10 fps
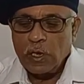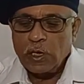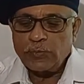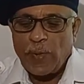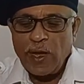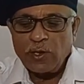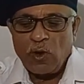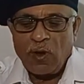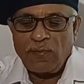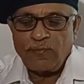In spite
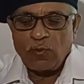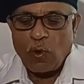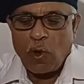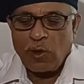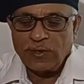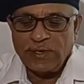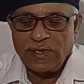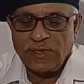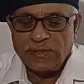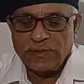of all
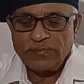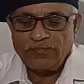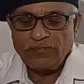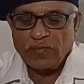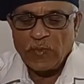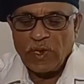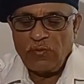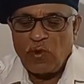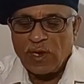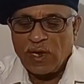these,
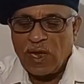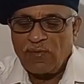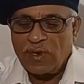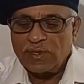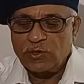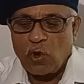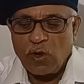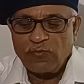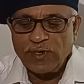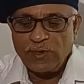if water level is
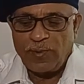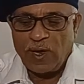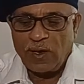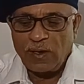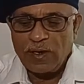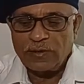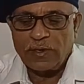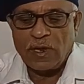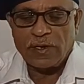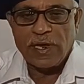not visible in
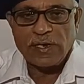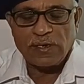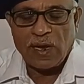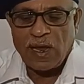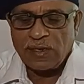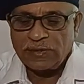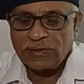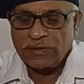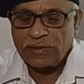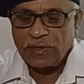the gauge
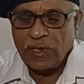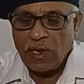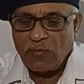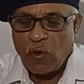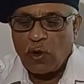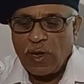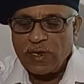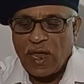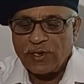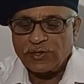glass,
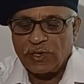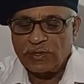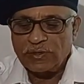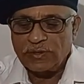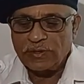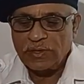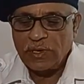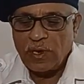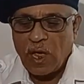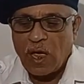following actions
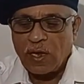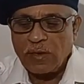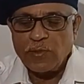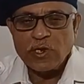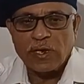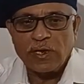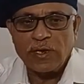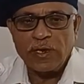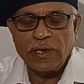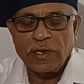are
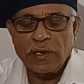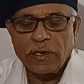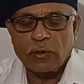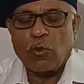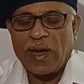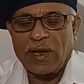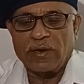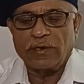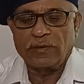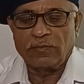immediately required.